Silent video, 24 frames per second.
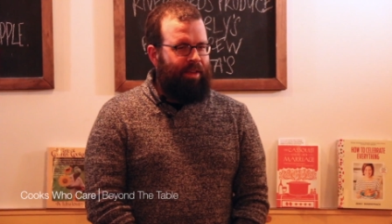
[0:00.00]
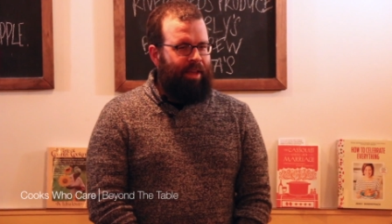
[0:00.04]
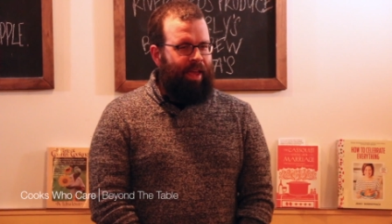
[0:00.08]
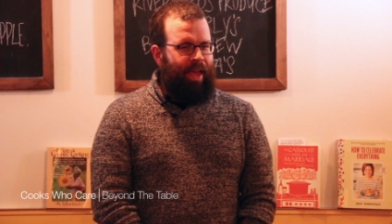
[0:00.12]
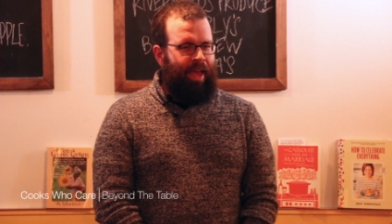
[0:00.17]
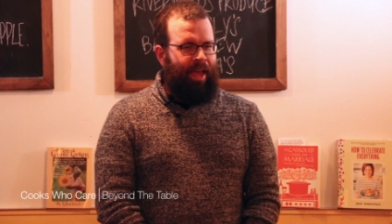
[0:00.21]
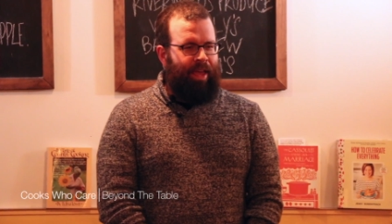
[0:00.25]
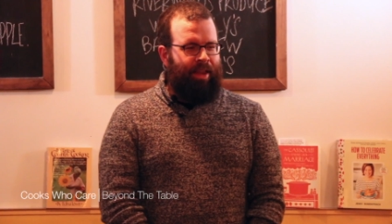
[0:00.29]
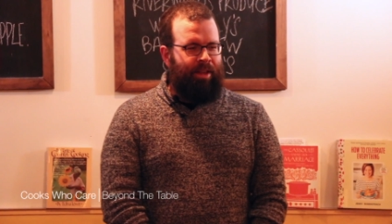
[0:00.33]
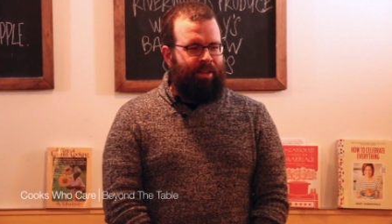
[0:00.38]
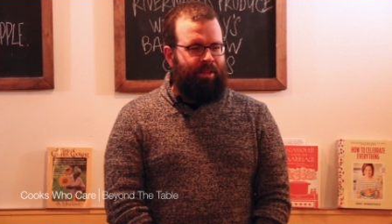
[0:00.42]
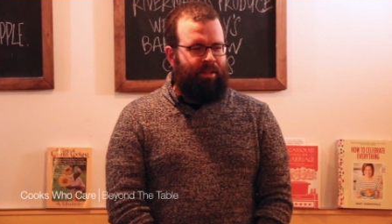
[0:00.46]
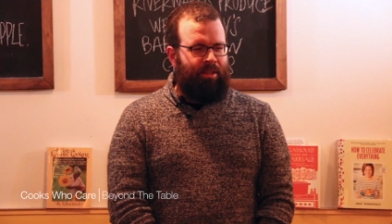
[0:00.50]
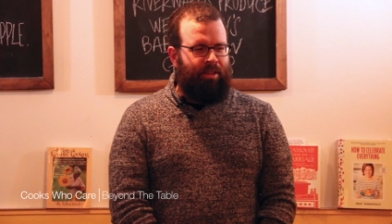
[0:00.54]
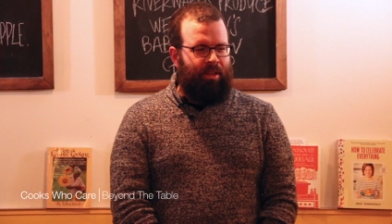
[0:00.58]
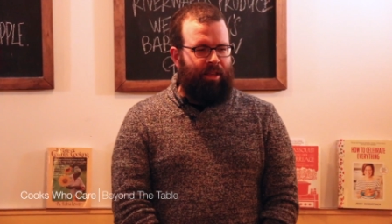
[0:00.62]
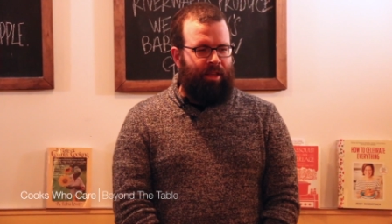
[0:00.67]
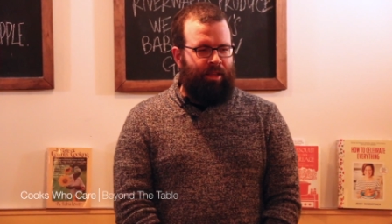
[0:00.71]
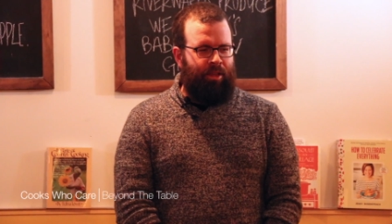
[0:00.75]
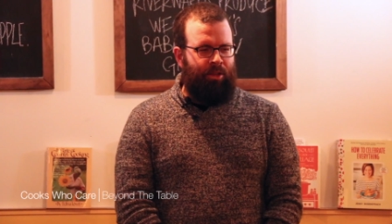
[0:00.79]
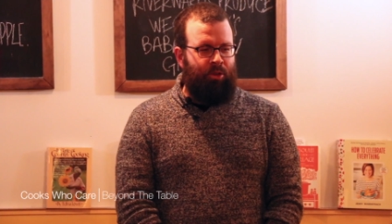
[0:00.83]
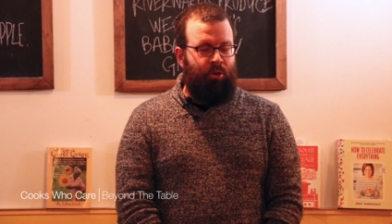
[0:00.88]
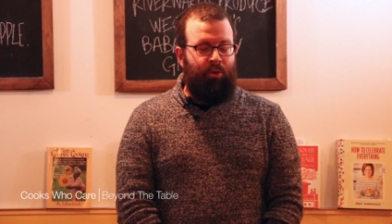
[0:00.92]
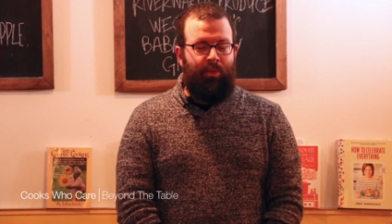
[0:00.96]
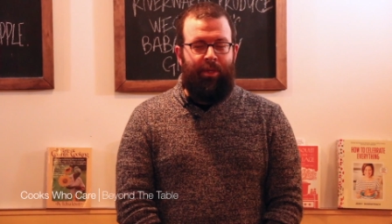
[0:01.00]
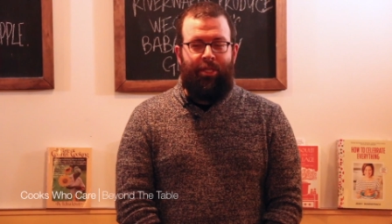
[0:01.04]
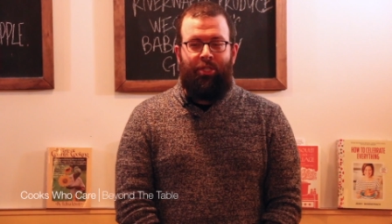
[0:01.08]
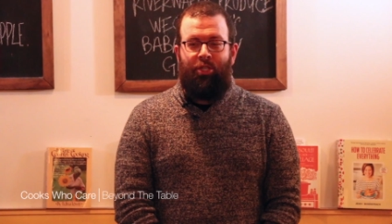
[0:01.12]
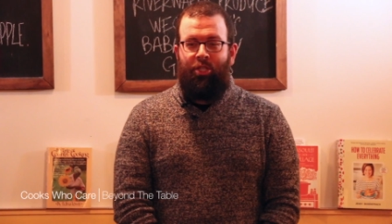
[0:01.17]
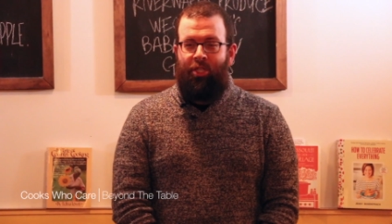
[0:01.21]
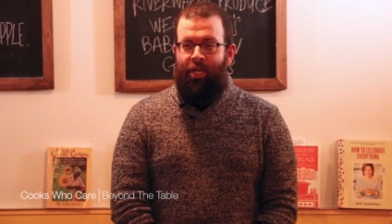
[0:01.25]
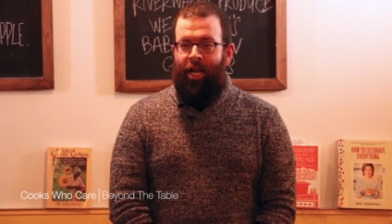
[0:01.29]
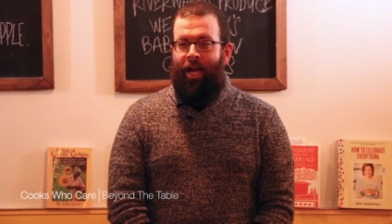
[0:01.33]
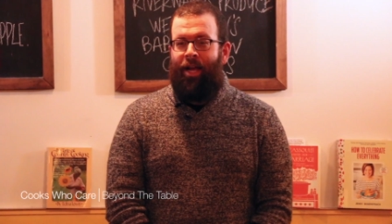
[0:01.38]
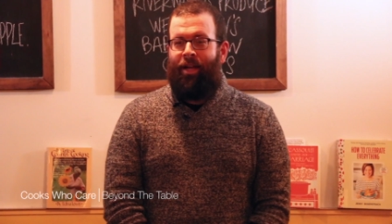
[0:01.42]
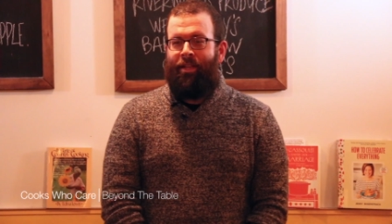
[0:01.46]
And you'd be
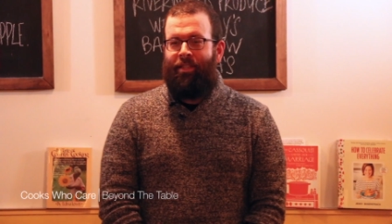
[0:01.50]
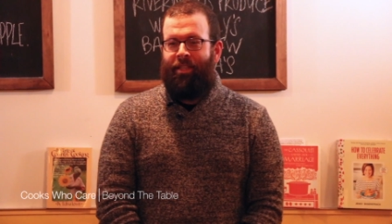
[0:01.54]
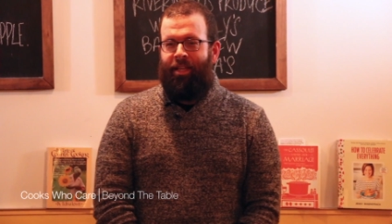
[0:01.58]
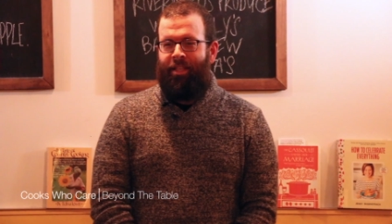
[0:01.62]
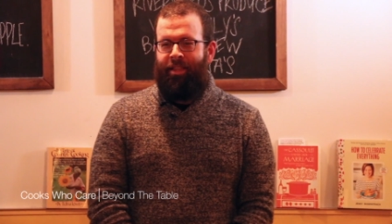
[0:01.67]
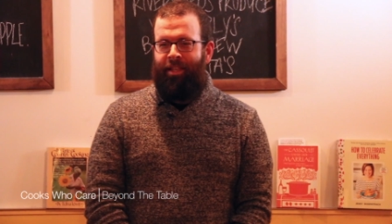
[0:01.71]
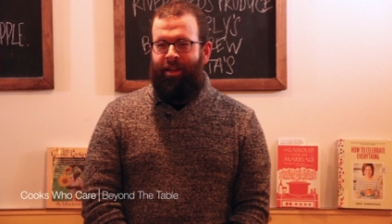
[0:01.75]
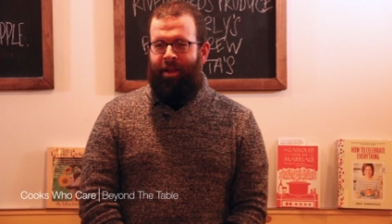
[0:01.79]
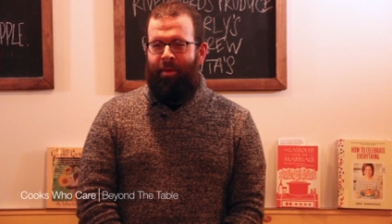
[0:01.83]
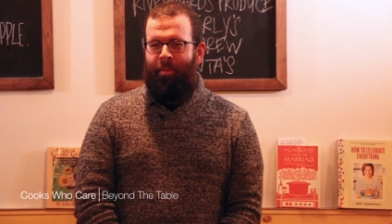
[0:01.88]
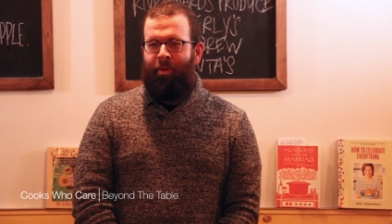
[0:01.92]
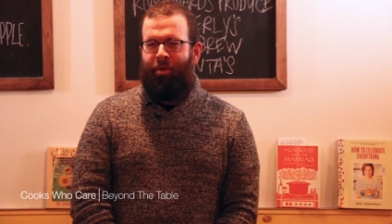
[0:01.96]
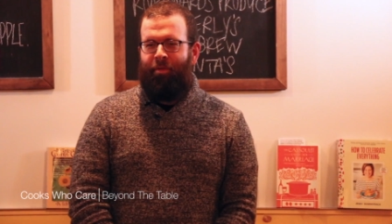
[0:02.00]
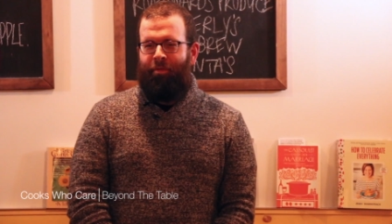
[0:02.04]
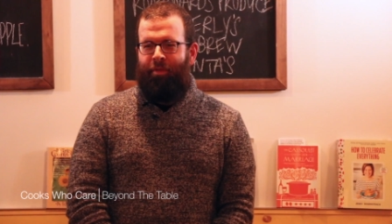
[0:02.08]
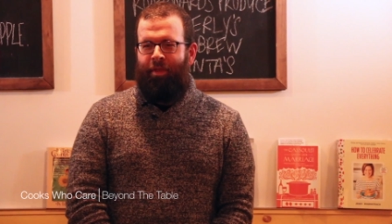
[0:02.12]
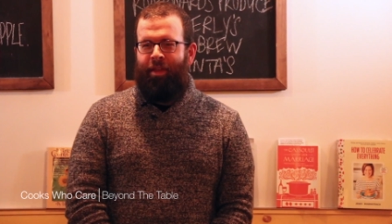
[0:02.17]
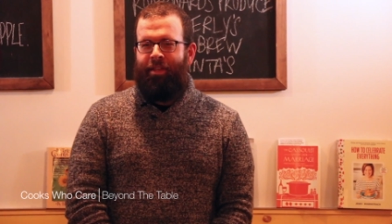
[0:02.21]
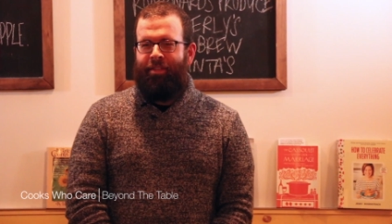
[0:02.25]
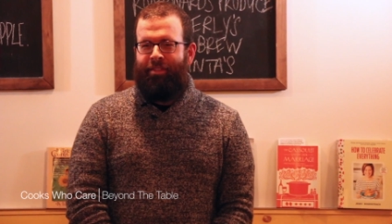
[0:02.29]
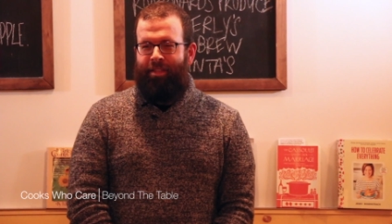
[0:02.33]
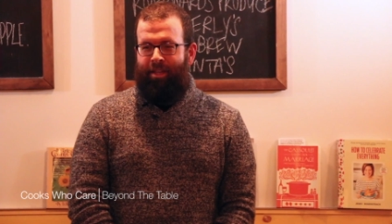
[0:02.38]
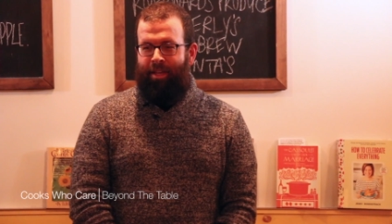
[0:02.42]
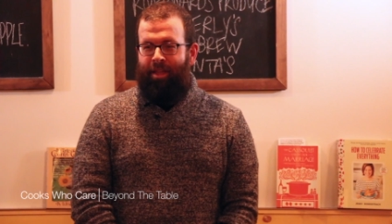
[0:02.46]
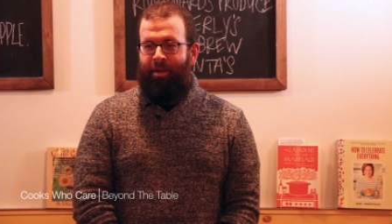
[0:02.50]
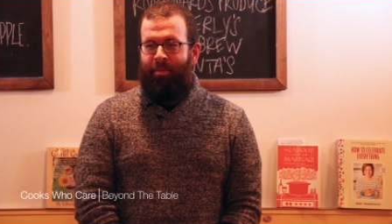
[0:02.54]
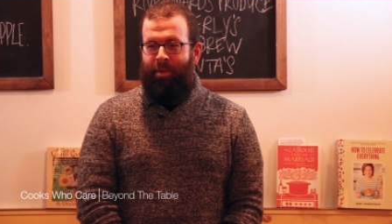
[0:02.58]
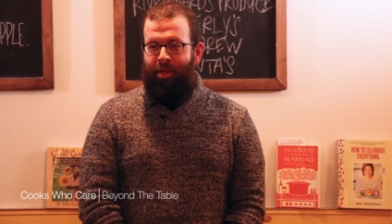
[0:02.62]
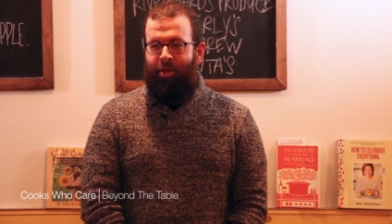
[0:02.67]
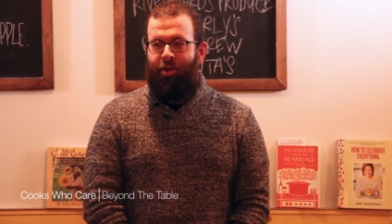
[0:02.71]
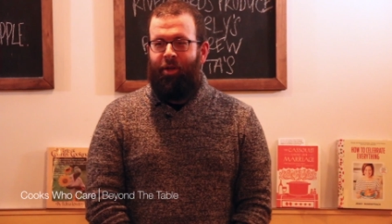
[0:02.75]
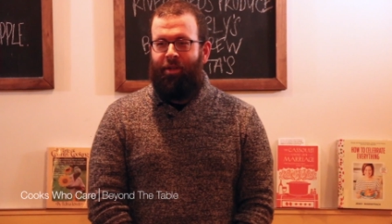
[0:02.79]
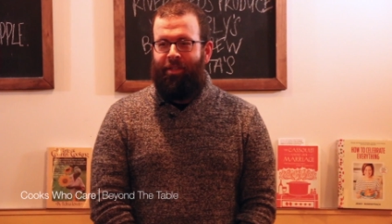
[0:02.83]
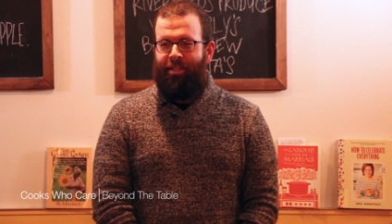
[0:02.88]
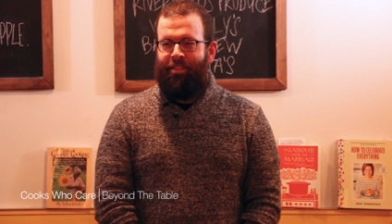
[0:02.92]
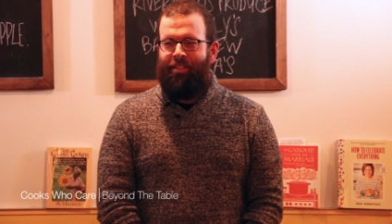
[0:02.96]
shocked at the number of things that can be
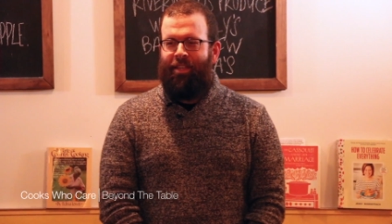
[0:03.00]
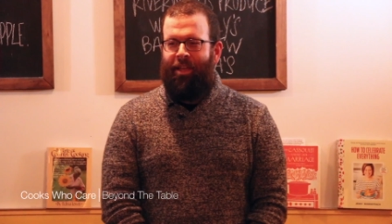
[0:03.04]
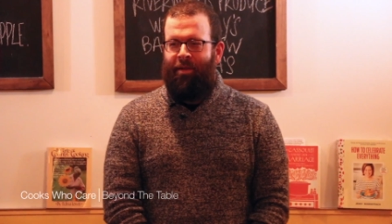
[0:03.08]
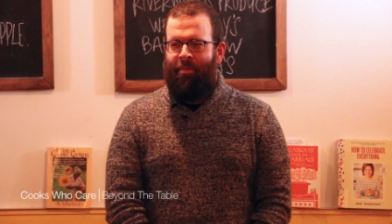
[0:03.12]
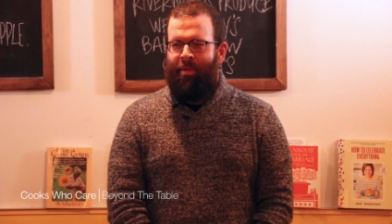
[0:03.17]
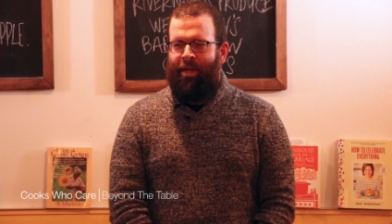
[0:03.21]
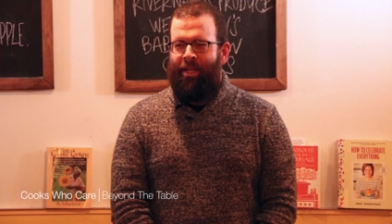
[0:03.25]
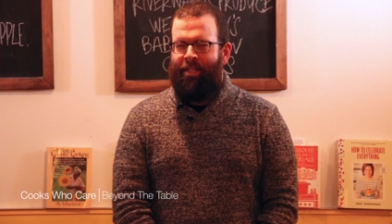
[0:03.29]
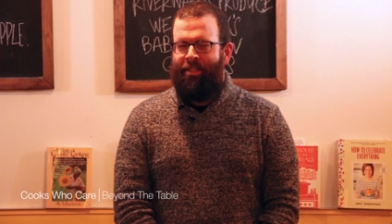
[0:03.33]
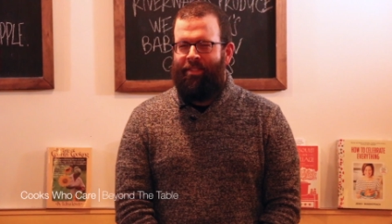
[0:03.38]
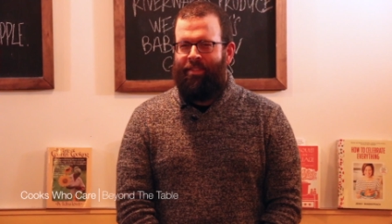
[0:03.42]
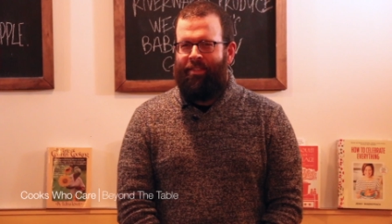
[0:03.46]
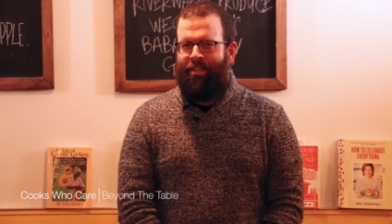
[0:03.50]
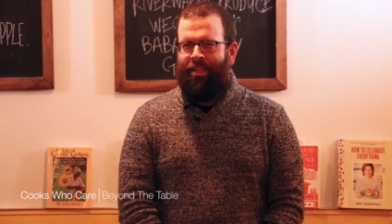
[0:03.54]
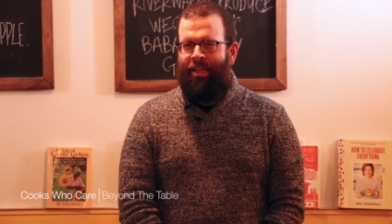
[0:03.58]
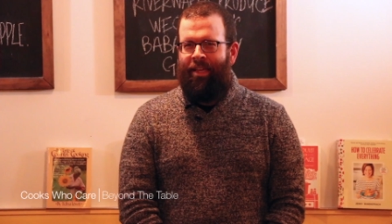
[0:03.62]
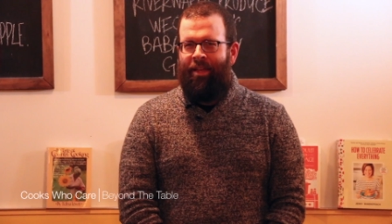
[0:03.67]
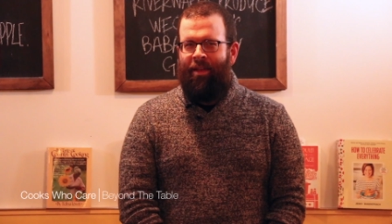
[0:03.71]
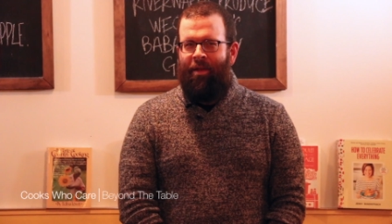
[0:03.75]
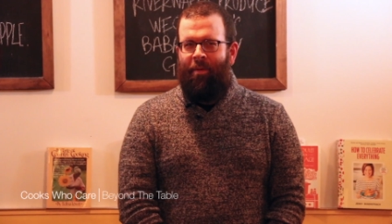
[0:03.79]
cooked in 10 minutes,